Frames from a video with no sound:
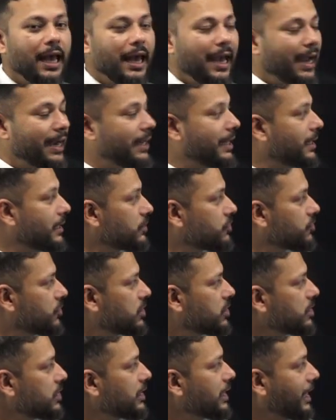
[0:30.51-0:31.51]
and it is
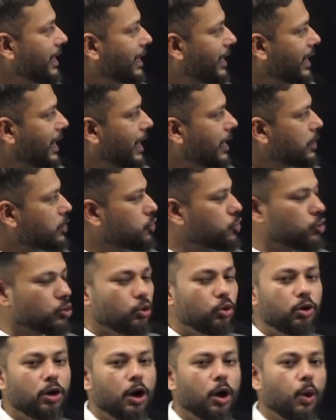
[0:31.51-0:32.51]
written correct
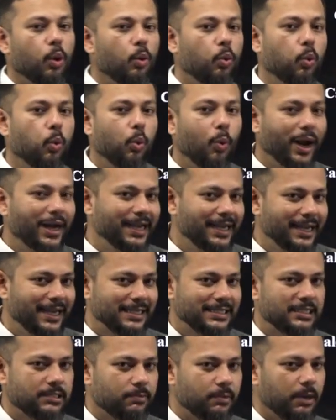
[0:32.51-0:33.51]
to 1
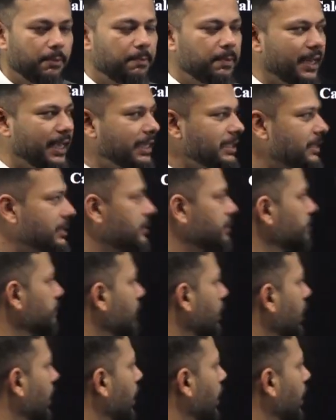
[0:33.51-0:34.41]
decimal place.